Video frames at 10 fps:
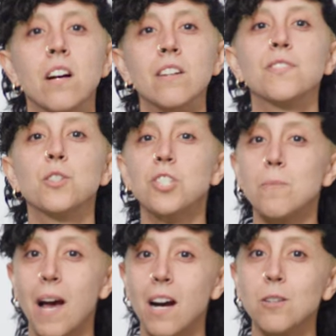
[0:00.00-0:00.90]
A future
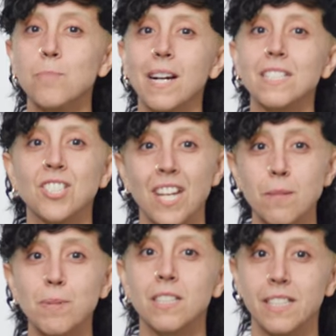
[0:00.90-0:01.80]
powered by
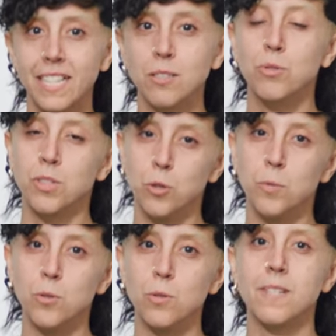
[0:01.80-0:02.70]
cheap, clean
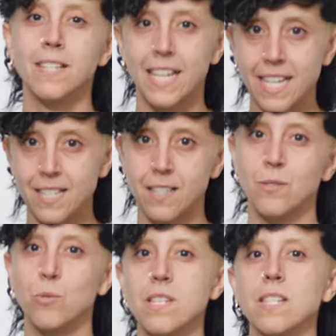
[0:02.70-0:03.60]
renewables is
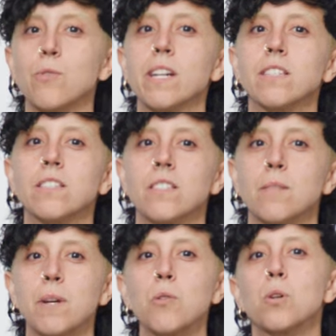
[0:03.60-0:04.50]
within reach,
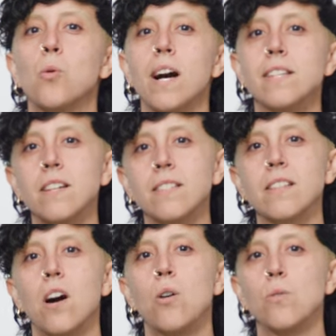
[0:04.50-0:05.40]
but it requires us
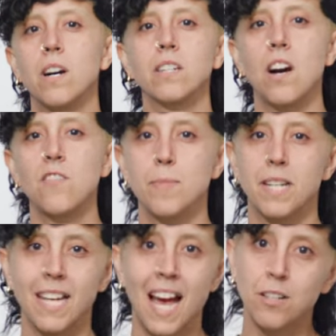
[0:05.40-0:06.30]
to hold our
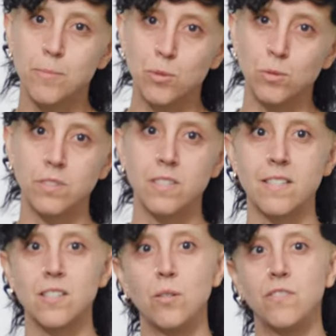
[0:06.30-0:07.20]
government accountable to
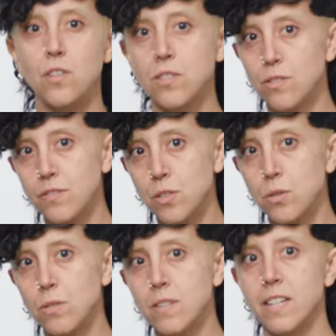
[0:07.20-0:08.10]
stop fossil
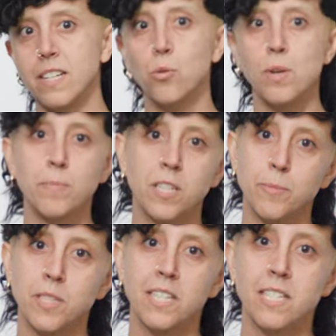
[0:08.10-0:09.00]
fuels, equip
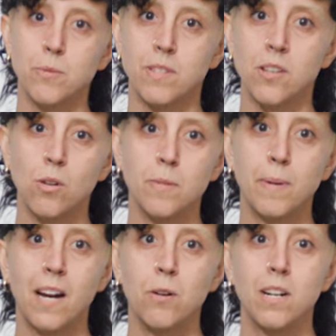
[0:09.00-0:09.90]
communities with solar
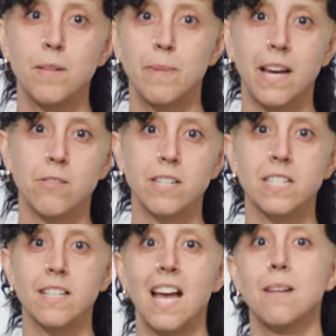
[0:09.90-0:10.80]
power and
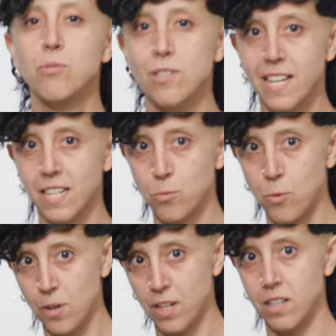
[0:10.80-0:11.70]
batteries, and protect
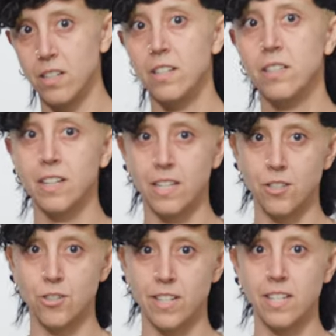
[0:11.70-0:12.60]
water,
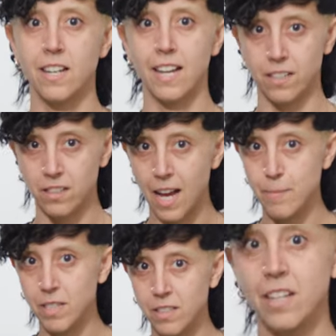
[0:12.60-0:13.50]
country, and
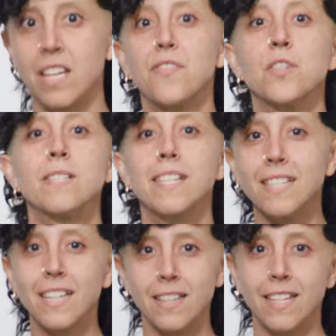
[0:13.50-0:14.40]
climate. If you
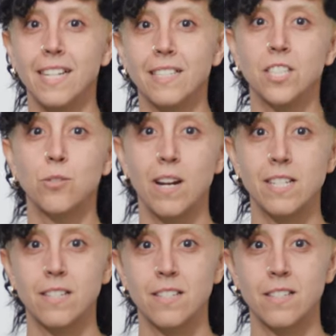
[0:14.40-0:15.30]
didn't get the energy
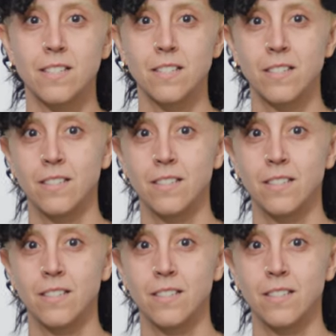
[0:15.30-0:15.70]
crisis,